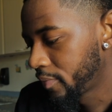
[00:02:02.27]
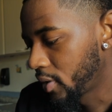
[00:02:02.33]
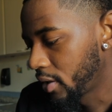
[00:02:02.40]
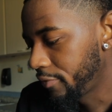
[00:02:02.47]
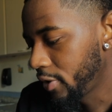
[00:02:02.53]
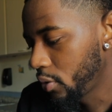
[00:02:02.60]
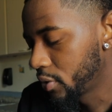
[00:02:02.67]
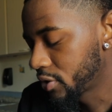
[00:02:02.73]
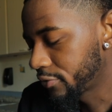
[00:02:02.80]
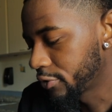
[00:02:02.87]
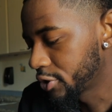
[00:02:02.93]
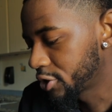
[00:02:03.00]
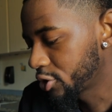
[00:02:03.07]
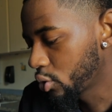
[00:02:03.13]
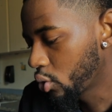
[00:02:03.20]
if he was
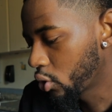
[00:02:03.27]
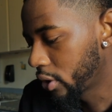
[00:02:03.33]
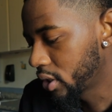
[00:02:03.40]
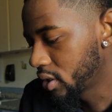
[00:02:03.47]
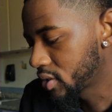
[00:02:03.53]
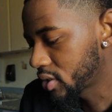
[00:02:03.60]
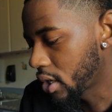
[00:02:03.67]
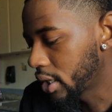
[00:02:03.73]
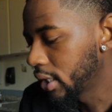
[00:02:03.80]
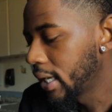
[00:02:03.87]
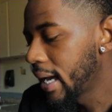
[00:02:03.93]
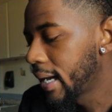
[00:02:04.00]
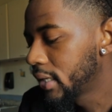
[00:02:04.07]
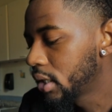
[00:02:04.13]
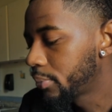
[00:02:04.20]
for sure in the starting
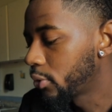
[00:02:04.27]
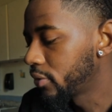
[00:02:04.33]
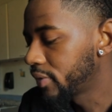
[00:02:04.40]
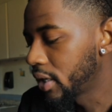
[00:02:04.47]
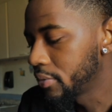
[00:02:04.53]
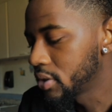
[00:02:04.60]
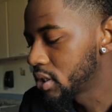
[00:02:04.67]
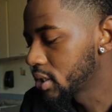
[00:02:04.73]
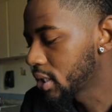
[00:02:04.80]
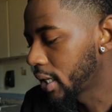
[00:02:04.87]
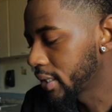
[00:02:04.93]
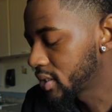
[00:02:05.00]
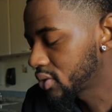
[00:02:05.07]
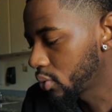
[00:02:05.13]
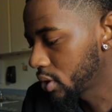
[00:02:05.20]
lineup or if they was just
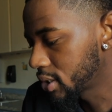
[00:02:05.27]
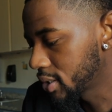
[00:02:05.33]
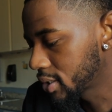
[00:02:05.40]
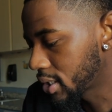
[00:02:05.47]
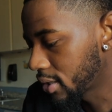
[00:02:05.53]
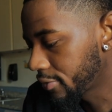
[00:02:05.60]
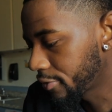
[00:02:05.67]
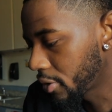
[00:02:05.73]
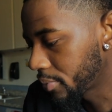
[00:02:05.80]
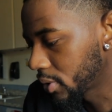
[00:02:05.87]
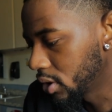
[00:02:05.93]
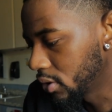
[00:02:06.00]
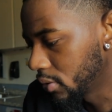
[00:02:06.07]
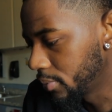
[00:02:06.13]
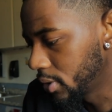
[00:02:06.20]
like switching stuff up a
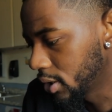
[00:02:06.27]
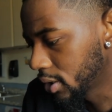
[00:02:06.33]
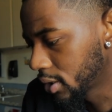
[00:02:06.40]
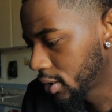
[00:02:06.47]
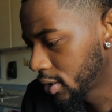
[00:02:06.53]
little bit.